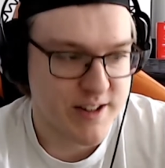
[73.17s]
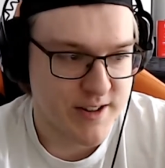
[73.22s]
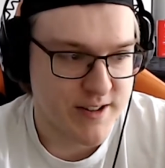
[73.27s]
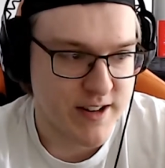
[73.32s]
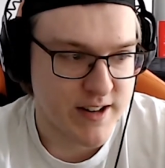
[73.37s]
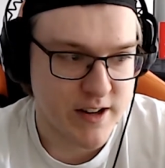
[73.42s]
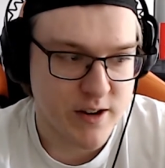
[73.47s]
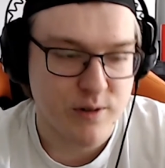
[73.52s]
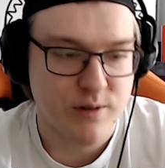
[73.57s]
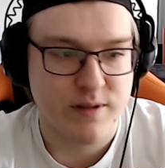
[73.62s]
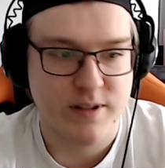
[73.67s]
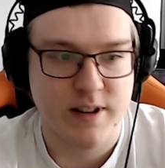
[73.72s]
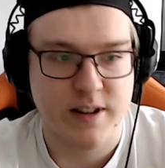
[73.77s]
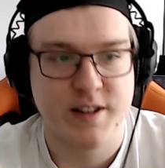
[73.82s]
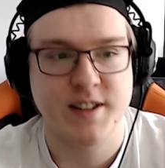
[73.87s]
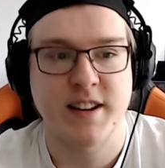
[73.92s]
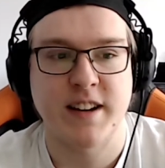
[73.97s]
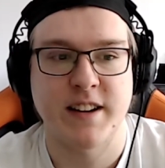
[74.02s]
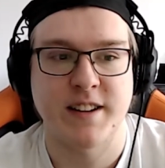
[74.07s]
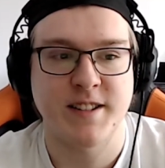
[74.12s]
So I was like, oh,
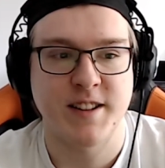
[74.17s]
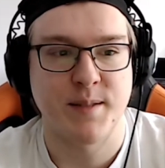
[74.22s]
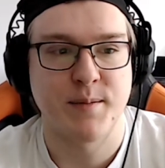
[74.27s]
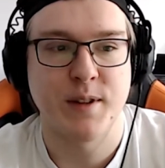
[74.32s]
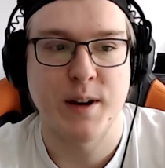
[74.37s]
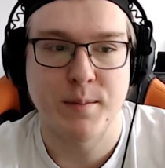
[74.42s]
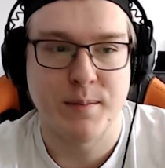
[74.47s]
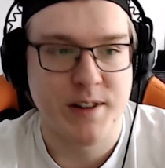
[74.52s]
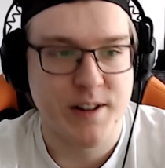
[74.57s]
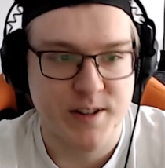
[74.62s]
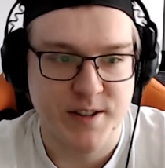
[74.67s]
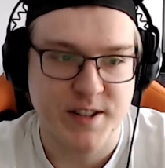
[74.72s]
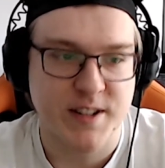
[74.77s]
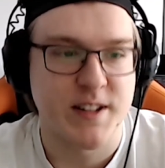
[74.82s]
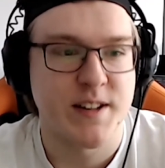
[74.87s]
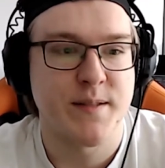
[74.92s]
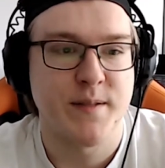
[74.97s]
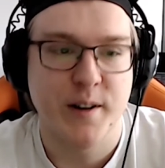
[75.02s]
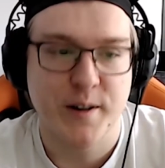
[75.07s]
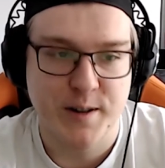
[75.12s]
that's like something I'm interested
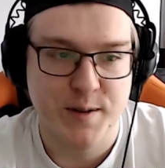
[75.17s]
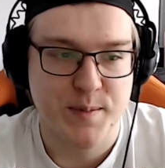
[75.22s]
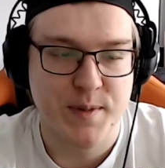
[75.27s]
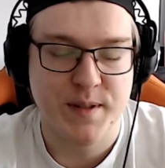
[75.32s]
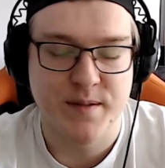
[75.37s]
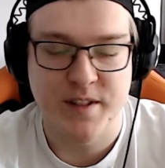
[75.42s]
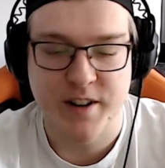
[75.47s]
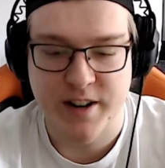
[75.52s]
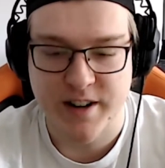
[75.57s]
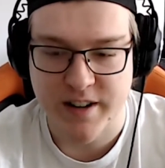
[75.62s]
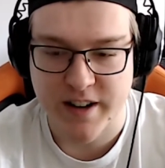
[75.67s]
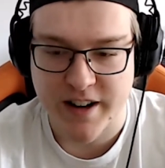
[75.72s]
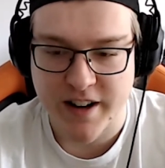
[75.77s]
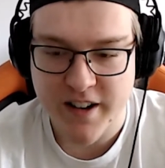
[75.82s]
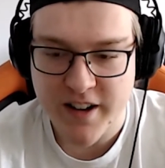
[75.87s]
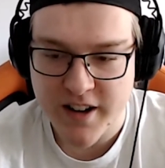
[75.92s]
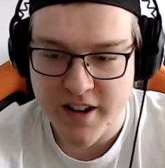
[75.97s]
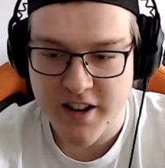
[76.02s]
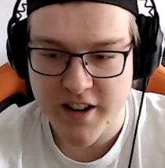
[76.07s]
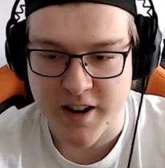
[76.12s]
in. I've always been a very like
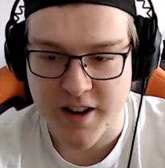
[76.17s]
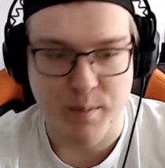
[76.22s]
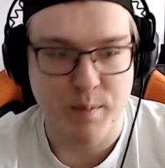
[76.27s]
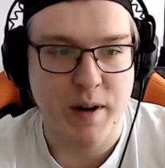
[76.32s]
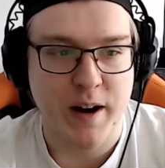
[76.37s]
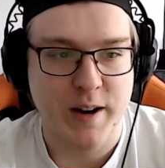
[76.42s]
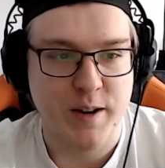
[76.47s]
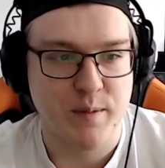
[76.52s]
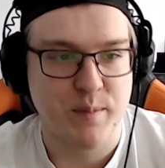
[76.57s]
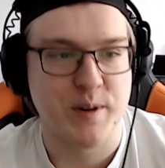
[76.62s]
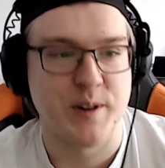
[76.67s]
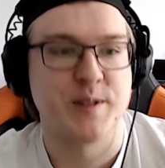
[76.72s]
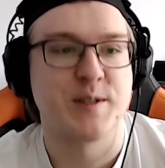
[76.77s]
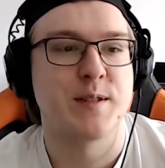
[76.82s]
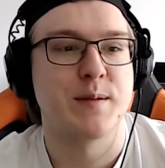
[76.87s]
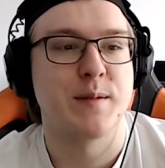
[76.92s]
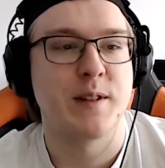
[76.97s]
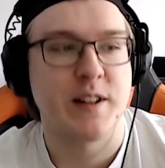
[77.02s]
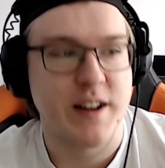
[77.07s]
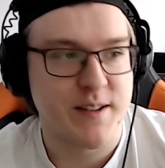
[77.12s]
competitive
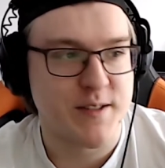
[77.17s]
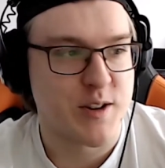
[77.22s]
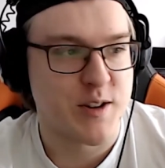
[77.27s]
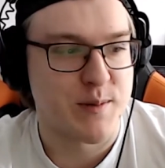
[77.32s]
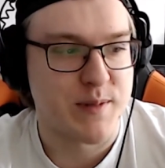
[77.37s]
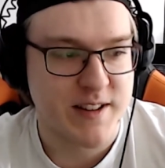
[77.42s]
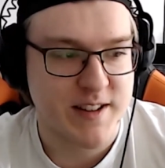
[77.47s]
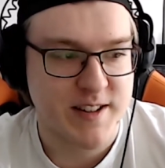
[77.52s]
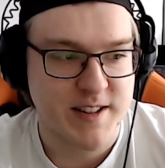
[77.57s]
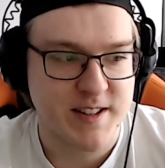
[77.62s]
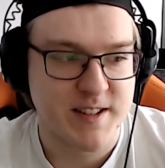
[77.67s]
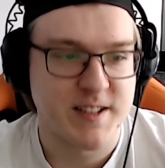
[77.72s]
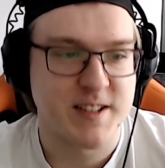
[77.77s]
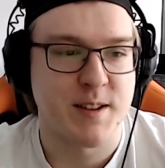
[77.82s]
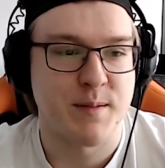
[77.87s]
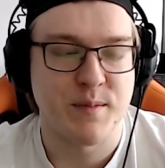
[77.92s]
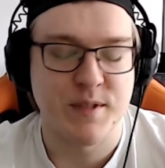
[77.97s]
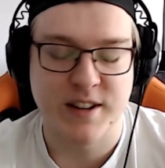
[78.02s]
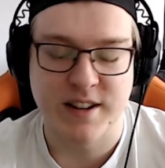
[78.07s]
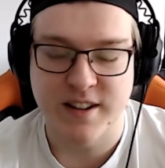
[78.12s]
person in my life, so I'm like, this is
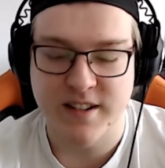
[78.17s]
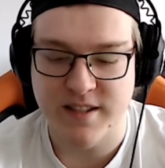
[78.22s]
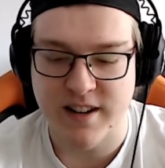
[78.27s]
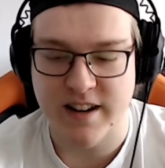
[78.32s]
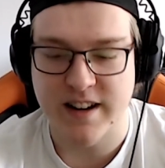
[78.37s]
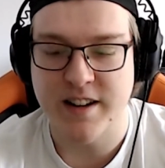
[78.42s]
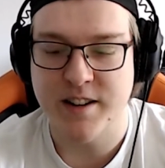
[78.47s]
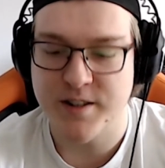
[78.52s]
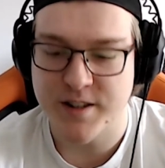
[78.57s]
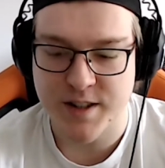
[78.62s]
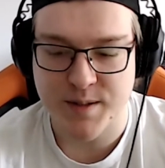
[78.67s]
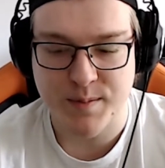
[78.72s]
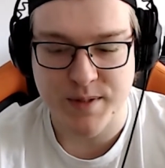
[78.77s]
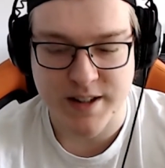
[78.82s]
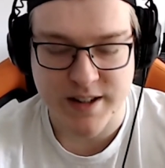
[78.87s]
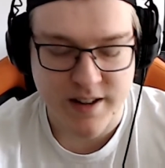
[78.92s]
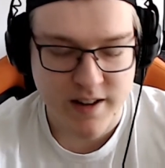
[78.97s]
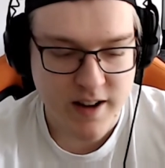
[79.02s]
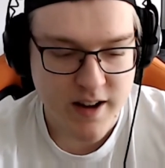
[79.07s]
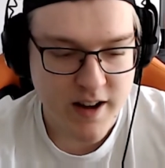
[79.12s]
something that interests
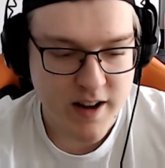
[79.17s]
me.